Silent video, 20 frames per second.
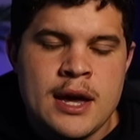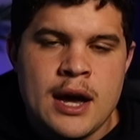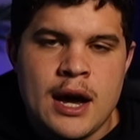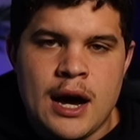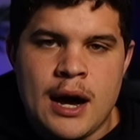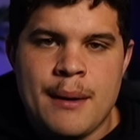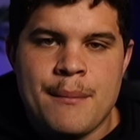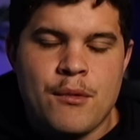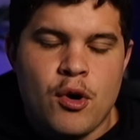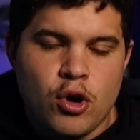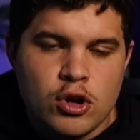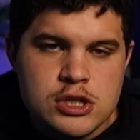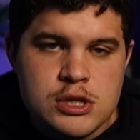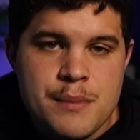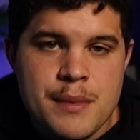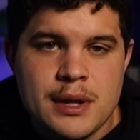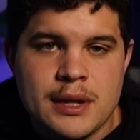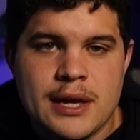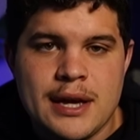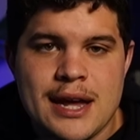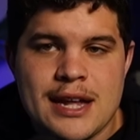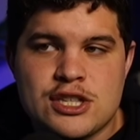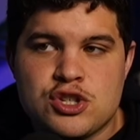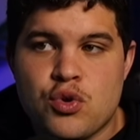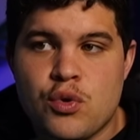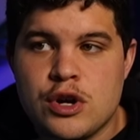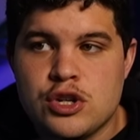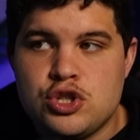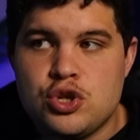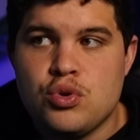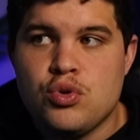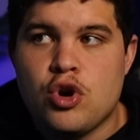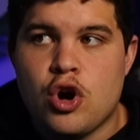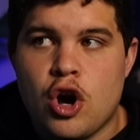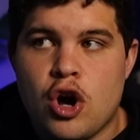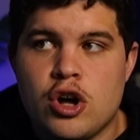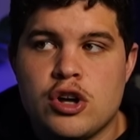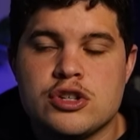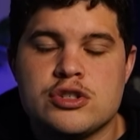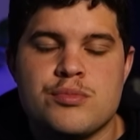Um, ultimately, it's going to
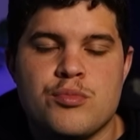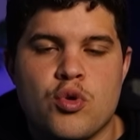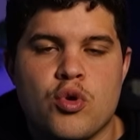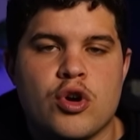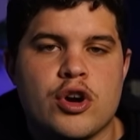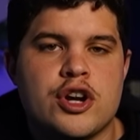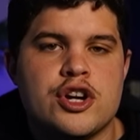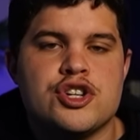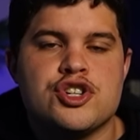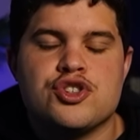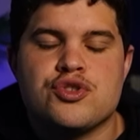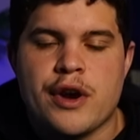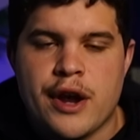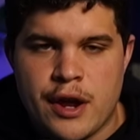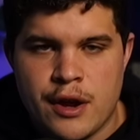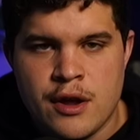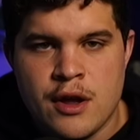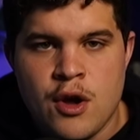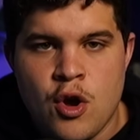cause more constraint.